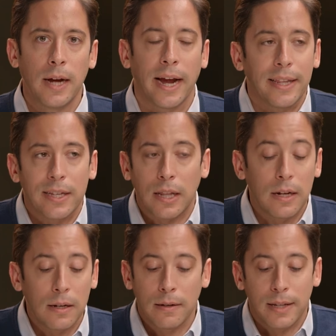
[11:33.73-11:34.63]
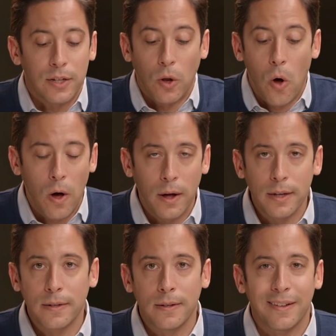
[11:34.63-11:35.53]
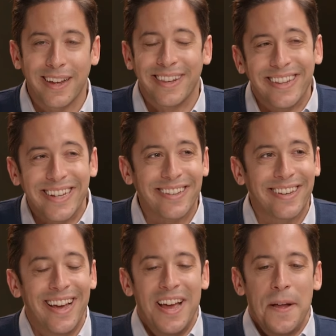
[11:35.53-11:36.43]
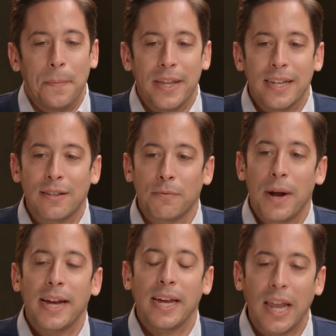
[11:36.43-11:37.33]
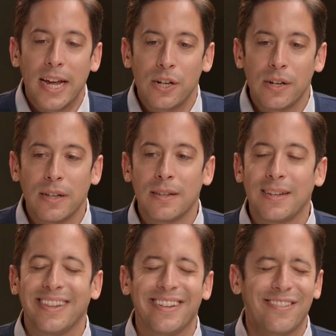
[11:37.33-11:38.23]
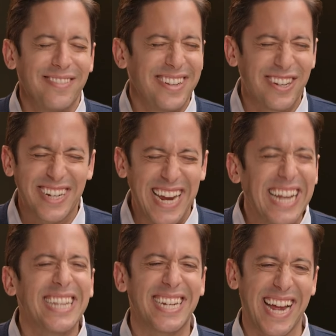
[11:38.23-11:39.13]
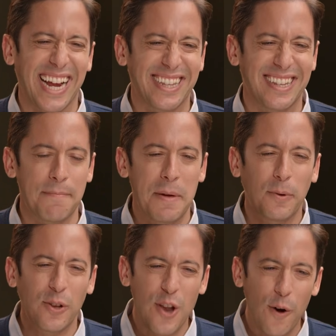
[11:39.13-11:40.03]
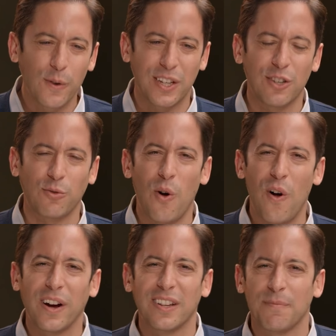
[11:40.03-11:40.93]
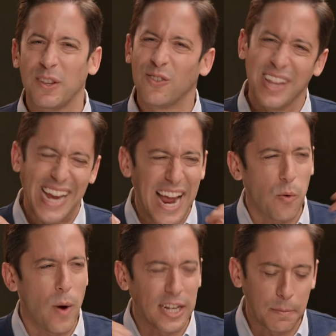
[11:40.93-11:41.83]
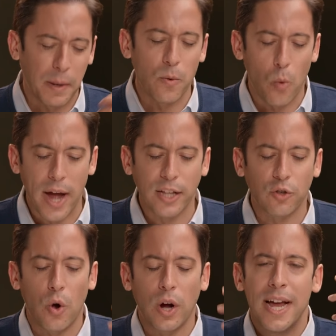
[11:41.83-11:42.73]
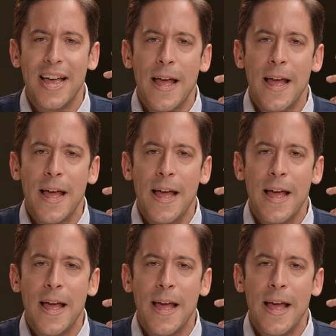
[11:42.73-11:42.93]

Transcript: And these little these laws and, and these these regulations and these real just instincts that people know this is wrong and but they can't quite explain why it's wrong.